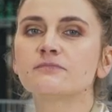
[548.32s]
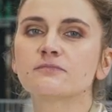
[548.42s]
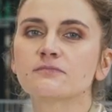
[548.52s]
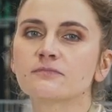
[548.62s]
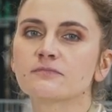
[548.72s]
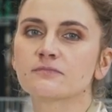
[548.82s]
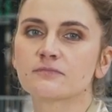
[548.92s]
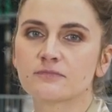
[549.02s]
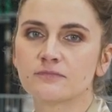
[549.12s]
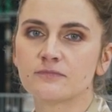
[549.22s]

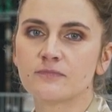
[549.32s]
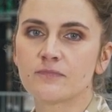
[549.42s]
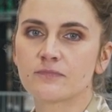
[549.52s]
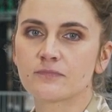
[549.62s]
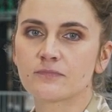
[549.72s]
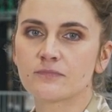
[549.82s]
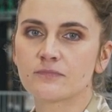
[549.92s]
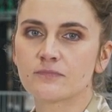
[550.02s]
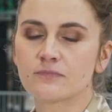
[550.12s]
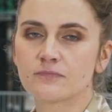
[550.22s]

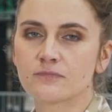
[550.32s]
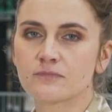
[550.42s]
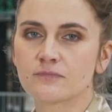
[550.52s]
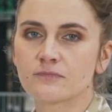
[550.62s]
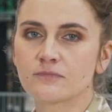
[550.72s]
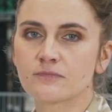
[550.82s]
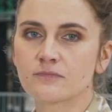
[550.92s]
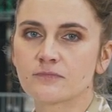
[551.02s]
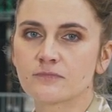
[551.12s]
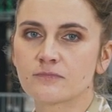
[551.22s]

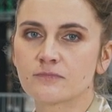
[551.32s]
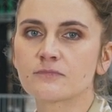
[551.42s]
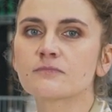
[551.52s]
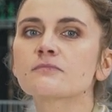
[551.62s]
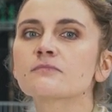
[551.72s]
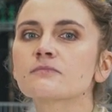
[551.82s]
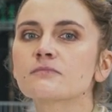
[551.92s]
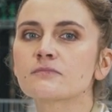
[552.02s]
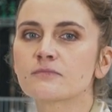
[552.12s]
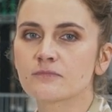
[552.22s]

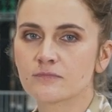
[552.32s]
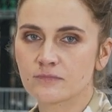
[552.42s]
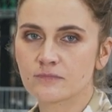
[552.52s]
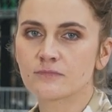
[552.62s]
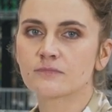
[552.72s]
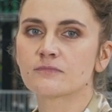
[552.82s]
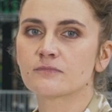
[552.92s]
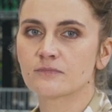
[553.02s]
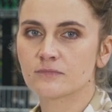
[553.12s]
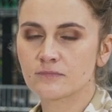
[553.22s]

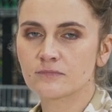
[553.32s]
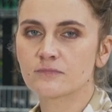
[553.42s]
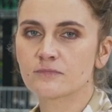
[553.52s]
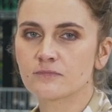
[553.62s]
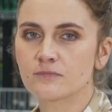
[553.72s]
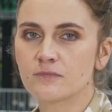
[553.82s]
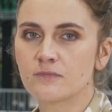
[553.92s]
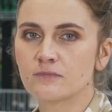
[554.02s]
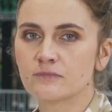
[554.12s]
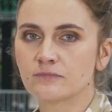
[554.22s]

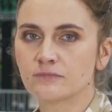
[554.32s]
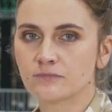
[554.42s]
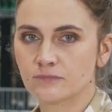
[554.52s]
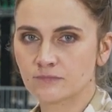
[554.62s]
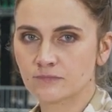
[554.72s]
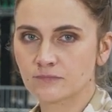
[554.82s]
(not speaking)